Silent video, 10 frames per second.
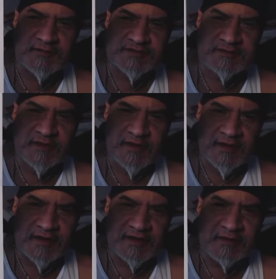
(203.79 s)
it was
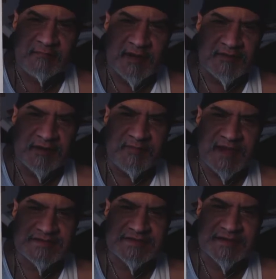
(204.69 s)
like a Marilyn
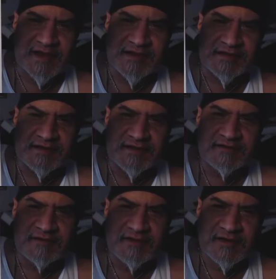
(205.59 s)
Manson kind of thing,
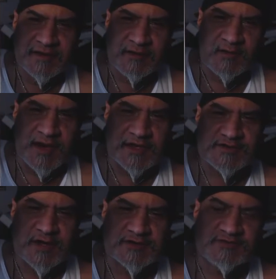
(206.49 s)
when
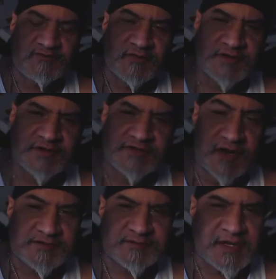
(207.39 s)
actually I was referring to
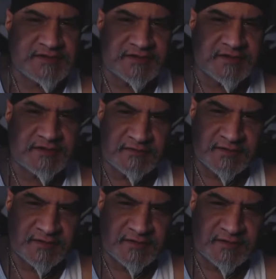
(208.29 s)
Charles Manson, the